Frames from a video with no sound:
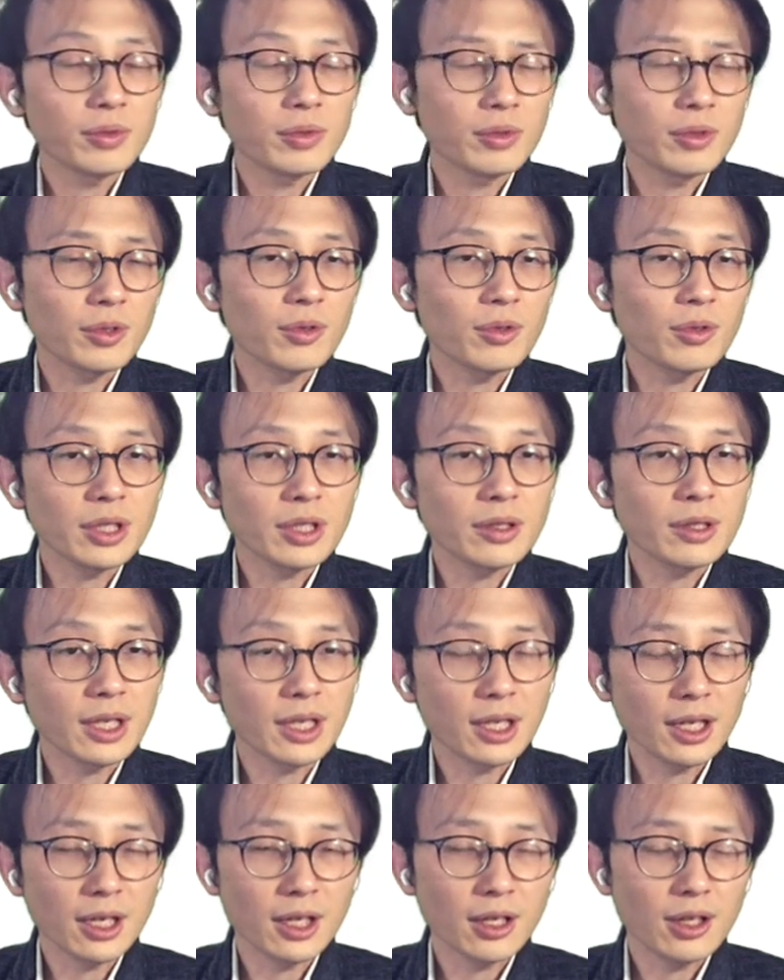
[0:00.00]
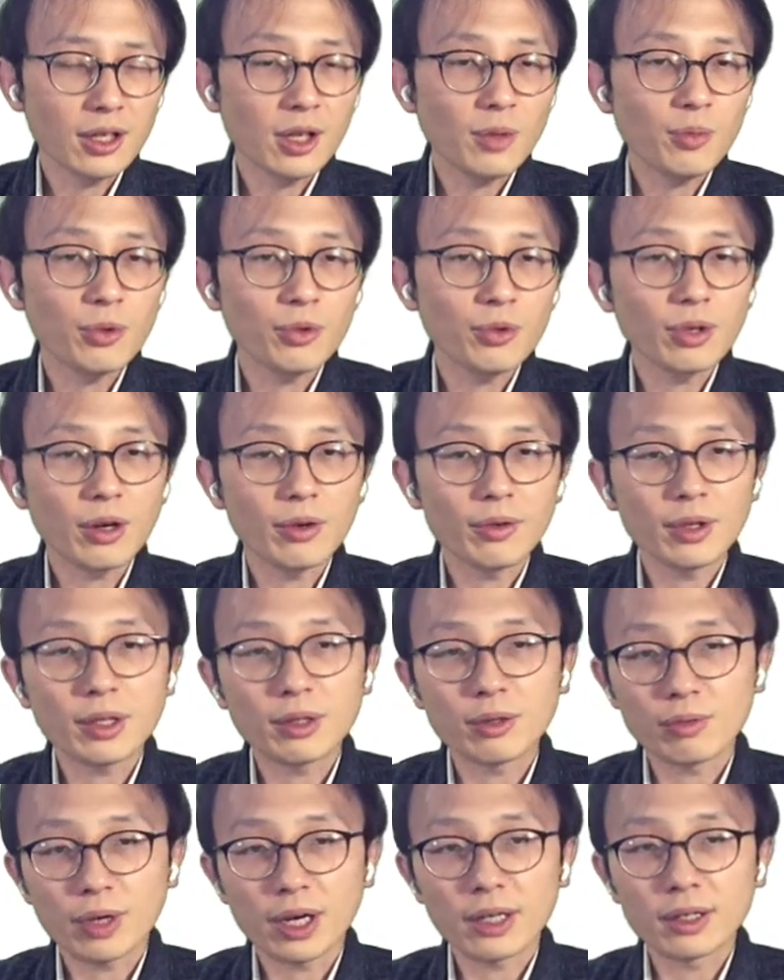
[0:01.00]
using the deep neural
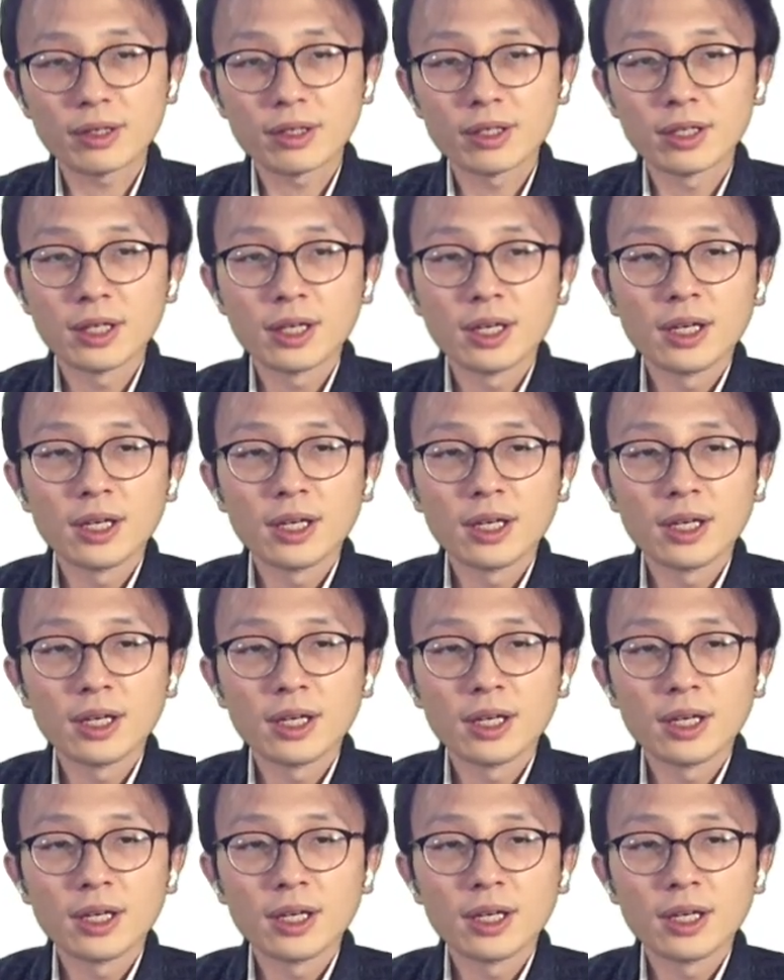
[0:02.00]
network.